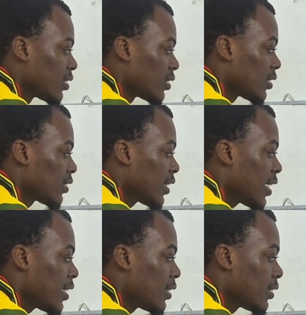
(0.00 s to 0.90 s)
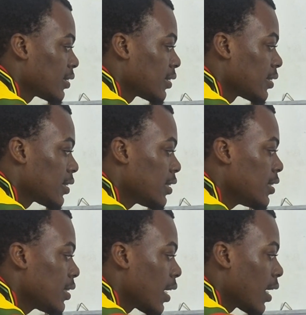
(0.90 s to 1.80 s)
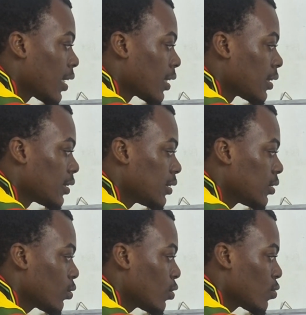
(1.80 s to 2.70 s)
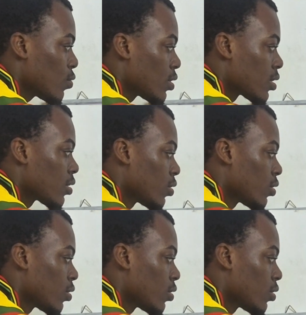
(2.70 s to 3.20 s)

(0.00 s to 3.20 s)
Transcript: Sine theta is equal to what?